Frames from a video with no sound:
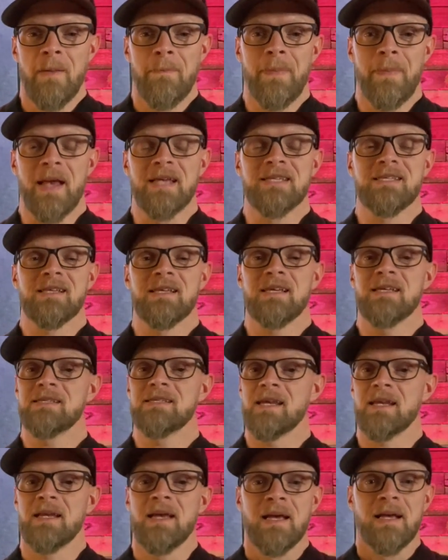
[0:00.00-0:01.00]
Basically
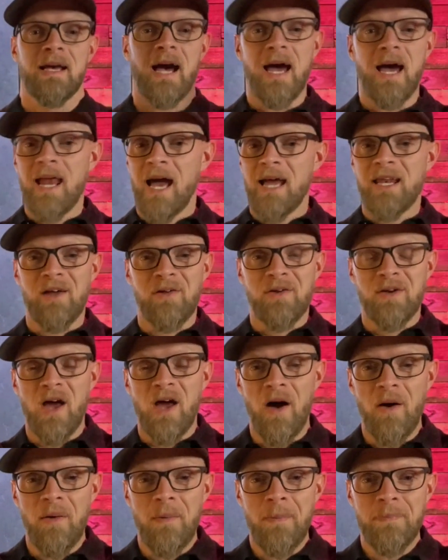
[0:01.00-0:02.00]
said, God, I don't
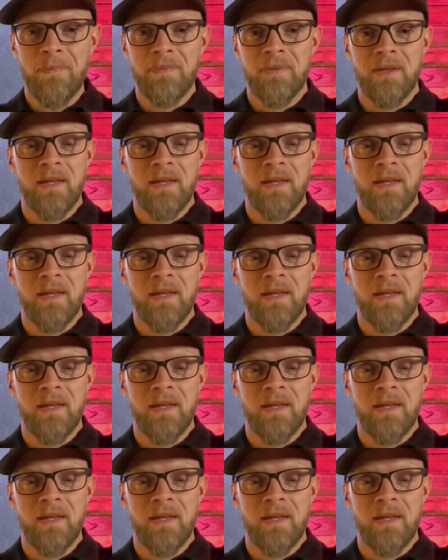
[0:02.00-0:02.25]
know.